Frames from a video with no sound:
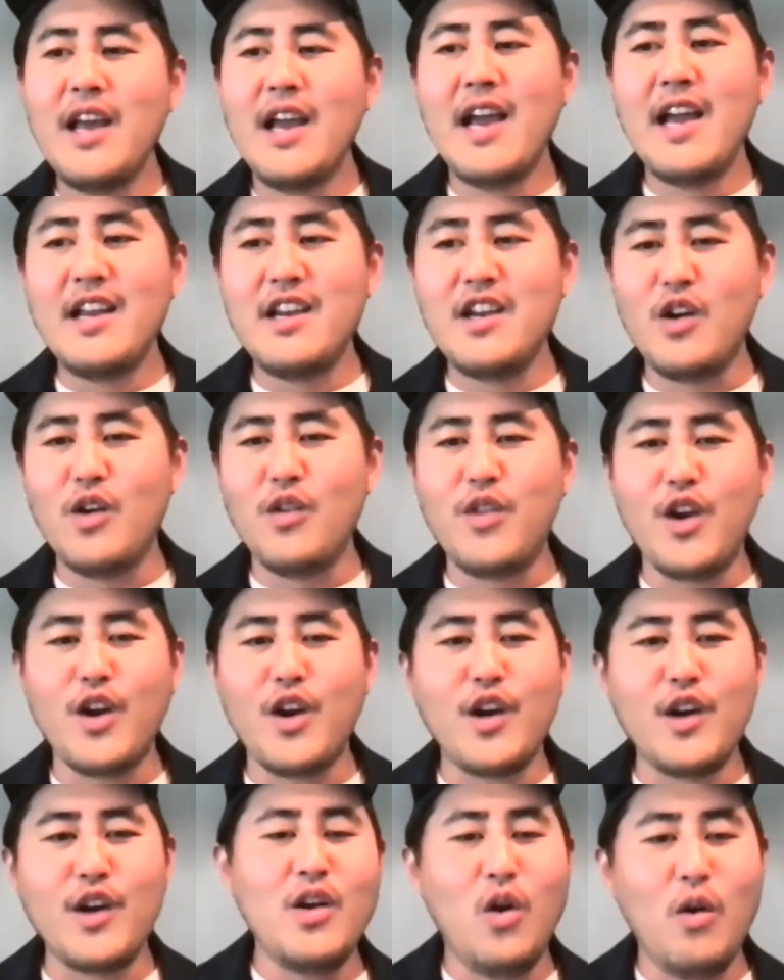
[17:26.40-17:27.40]
and,
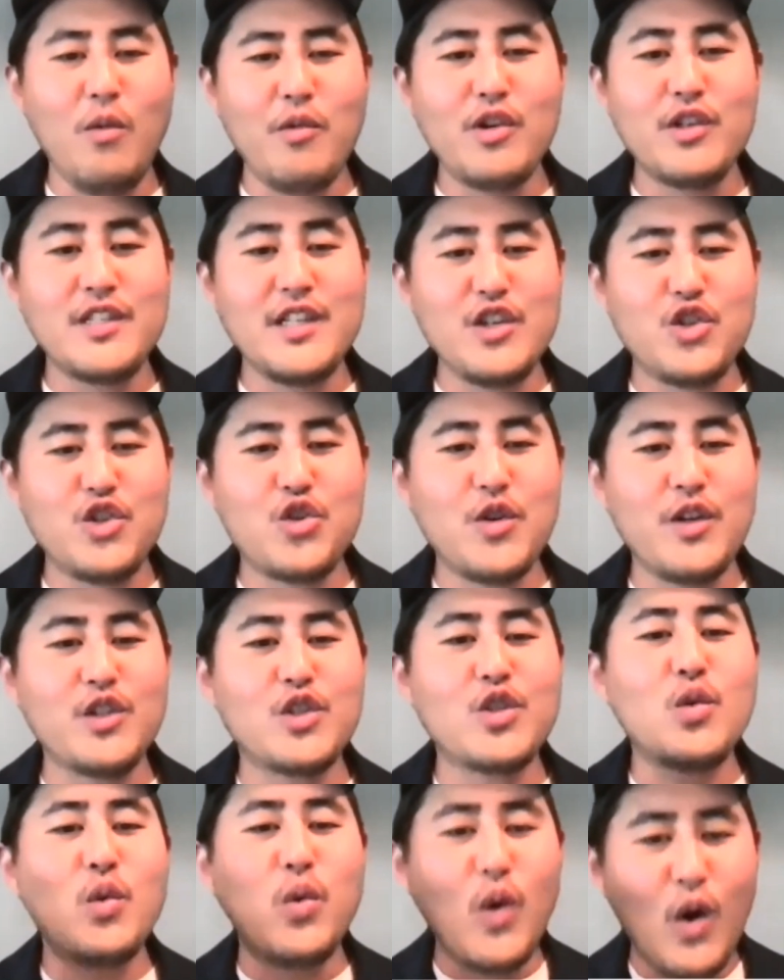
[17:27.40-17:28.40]
their homeowner's insurance
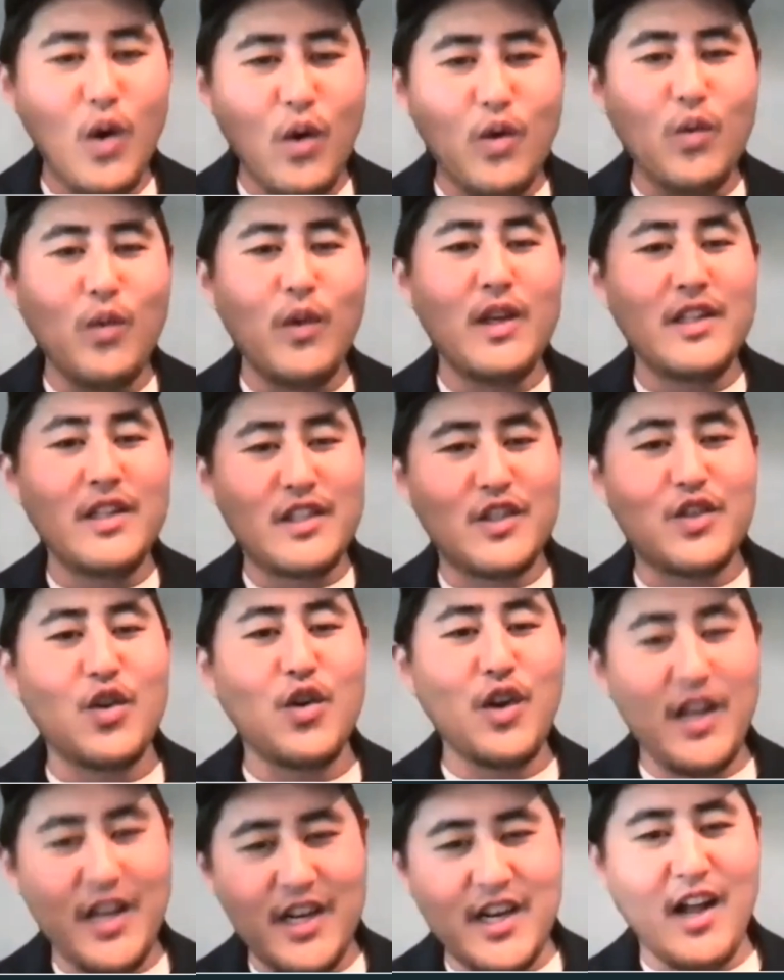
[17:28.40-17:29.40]
quote was
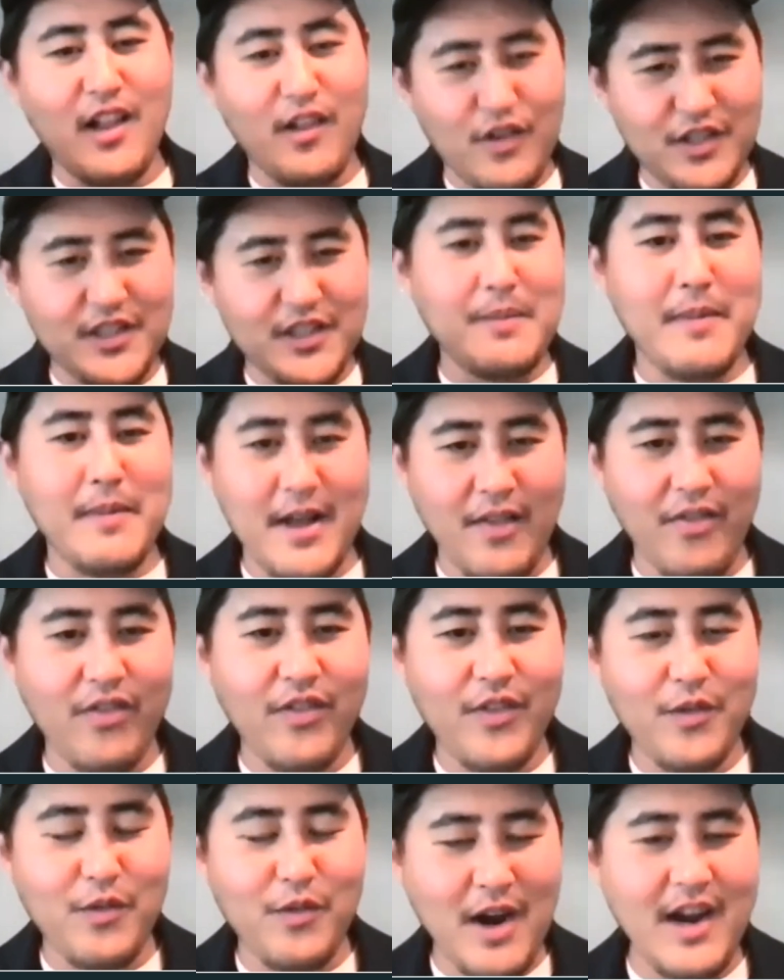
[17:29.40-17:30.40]
$30 a month,
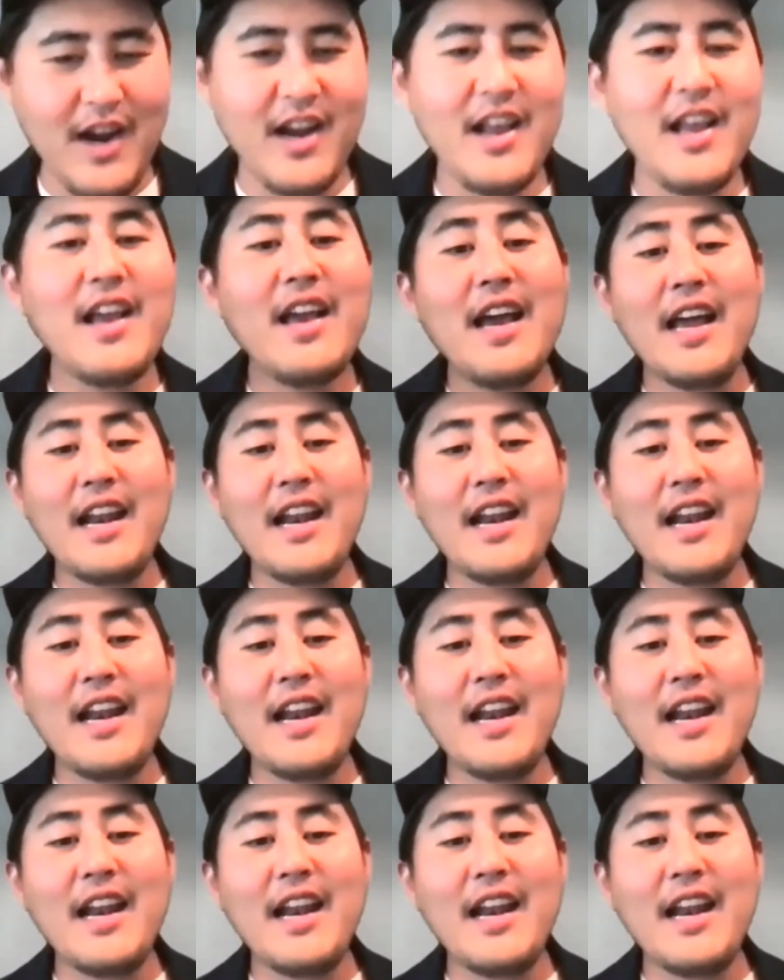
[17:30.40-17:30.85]
right?